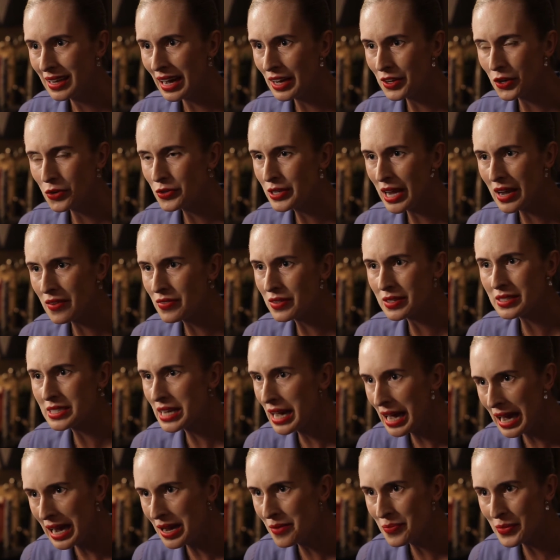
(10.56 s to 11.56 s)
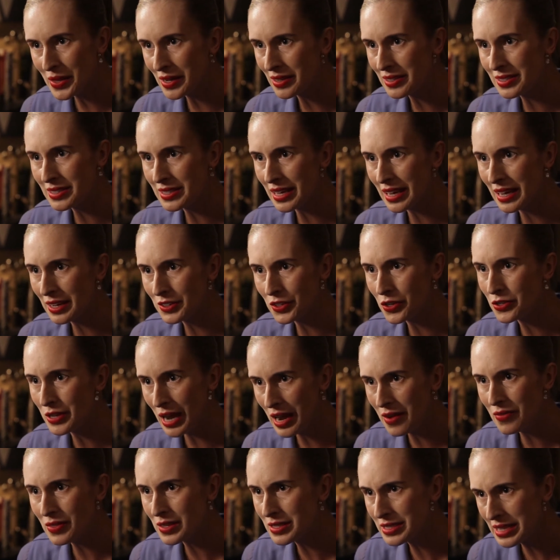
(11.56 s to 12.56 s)
I don't have the time, they'll say. I don't
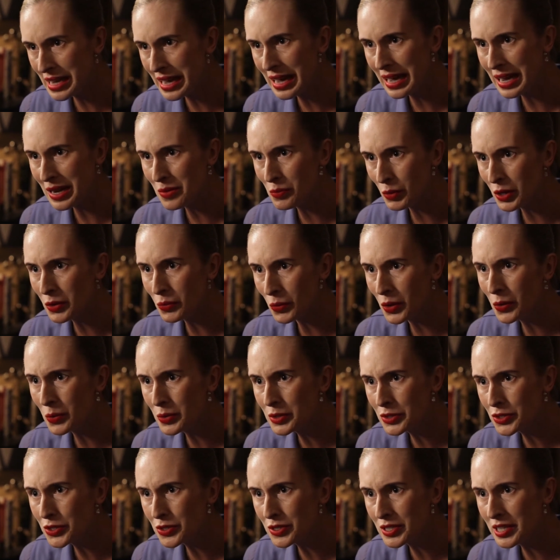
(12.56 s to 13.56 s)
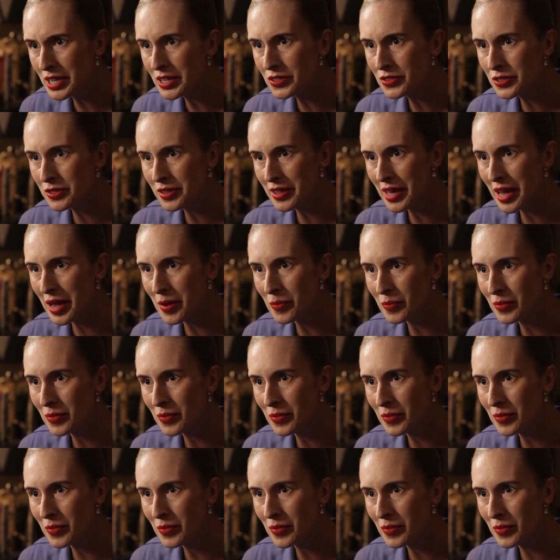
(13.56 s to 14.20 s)
have the time. What would you say to them?